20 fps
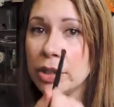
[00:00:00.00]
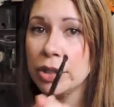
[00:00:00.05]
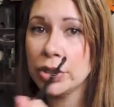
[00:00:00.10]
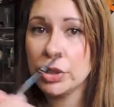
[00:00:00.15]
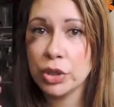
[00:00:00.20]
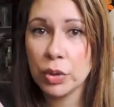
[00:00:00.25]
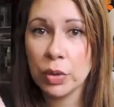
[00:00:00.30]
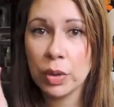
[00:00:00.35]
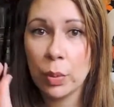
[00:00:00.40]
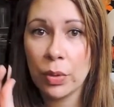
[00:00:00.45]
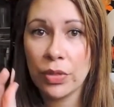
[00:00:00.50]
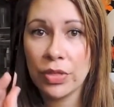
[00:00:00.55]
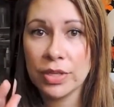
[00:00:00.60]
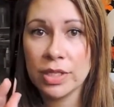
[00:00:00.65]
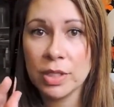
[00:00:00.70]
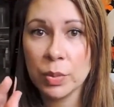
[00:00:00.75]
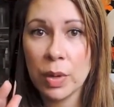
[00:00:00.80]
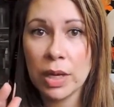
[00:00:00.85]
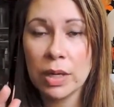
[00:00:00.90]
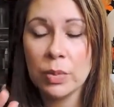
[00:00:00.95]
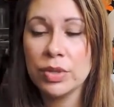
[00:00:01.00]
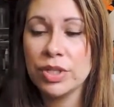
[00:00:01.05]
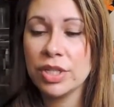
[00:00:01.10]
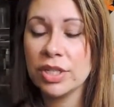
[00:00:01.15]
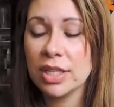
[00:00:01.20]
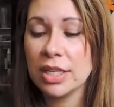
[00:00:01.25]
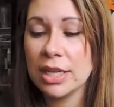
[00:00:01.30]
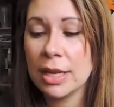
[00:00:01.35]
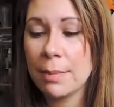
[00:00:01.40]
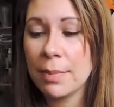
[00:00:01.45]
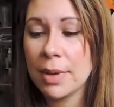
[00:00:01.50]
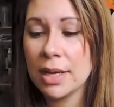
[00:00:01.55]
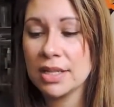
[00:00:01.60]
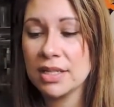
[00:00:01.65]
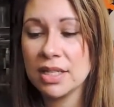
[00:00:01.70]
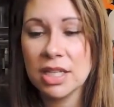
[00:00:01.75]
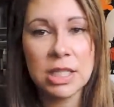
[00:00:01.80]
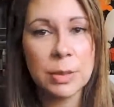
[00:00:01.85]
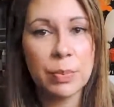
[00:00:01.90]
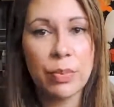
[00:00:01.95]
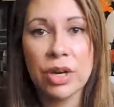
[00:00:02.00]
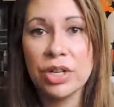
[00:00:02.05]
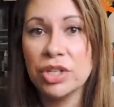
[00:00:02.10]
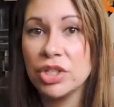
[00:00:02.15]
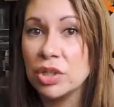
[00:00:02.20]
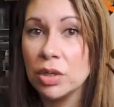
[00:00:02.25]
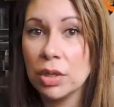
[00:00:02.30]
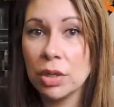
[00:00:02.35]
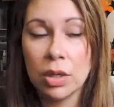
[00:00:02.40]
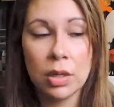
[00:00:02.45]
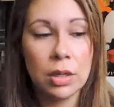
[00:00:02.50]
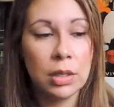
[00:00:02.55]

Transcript: you could do it with this one, which is the number 6 brush,